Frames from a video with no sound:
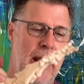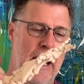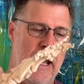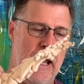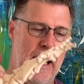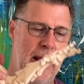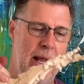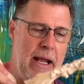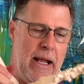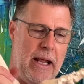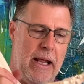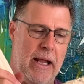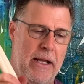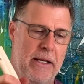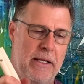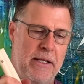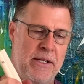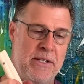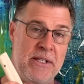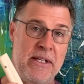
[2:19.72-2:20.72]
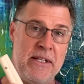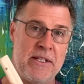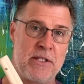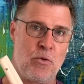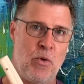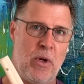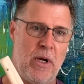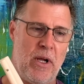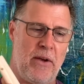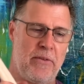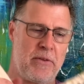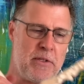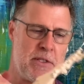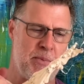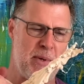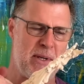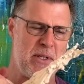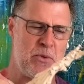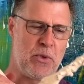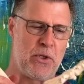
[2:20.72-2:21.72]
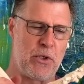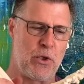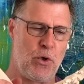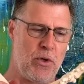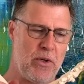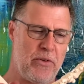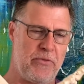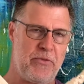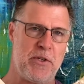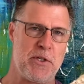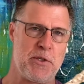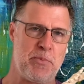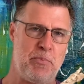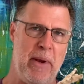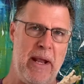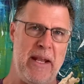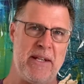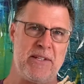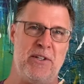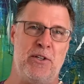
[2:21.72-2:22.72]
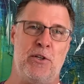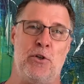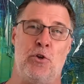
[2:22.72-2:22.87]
and you see this quite often, especially when they're going to first base and they're